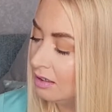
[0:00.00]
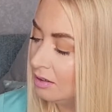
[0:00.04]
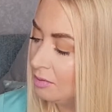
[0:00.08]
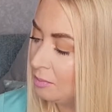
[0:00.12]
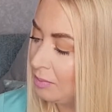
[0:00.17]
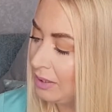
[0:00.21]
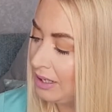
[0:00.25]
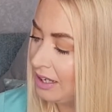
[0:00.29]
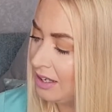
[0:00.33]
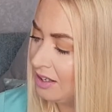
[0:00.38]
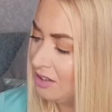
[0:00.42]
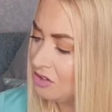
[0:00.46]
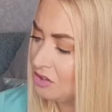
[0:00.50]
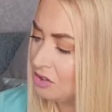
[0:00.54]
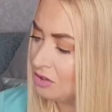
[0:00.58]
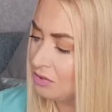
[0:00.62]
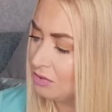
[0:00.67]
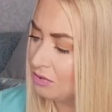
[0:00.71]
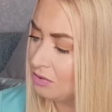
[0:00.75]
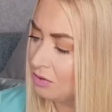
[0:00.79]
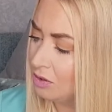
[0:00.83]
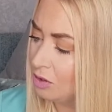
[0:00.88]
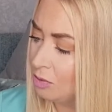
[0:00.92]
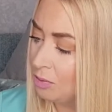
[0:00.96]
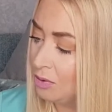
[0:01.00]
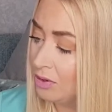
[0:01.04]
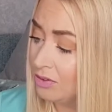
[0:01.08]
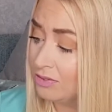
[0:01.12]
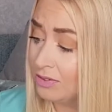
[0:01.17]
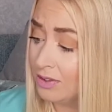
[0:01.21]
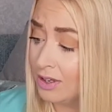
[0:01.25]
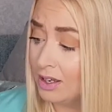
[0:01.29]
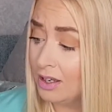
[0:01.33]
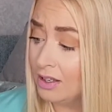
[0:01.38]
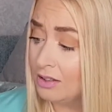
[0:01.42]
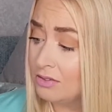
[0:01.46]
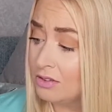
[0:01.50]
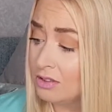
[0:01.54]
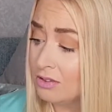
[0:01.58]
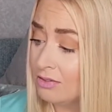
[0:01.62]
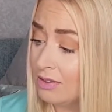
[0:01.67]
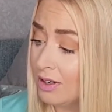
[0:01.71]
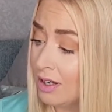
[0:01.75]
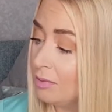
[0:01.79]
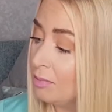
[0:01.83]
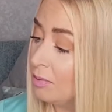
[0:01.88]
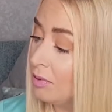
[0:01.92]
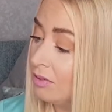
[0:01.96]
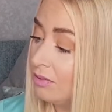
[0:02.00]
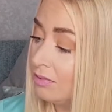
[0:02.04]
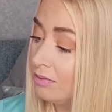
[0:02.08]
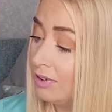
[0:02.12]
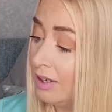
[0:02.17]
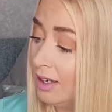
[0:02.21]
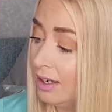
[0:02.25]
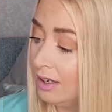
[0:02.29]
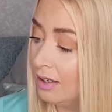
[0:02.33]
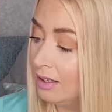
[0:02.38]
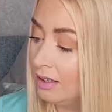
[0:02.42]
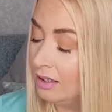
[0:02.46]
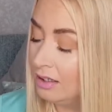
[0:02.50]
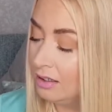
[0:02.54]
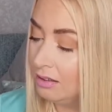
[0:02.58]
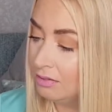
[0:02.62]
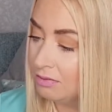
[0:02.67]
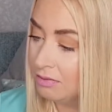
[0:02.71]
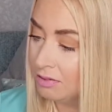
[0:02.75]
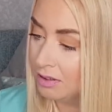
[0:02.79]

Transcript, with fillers: pH of 4.5 to 5.5.